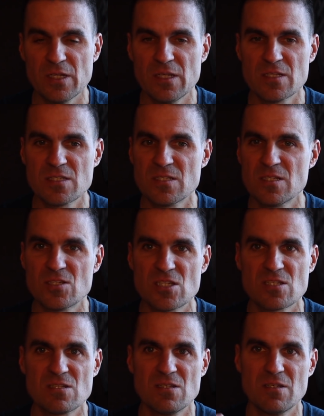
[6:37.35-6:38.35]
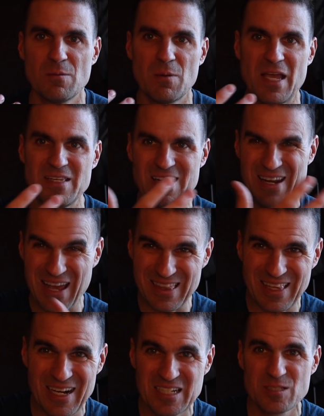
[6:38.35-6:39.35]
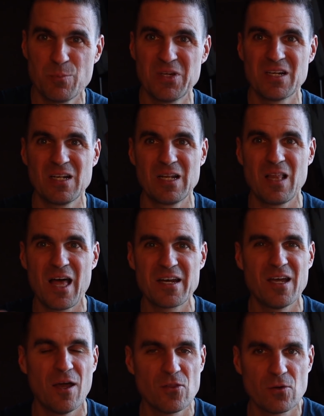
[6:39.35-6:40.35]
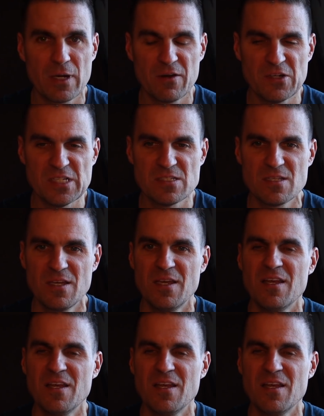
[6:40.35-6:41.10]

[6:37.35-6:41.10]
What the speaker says: And this isn't just in athletics, but in a lot of other areas.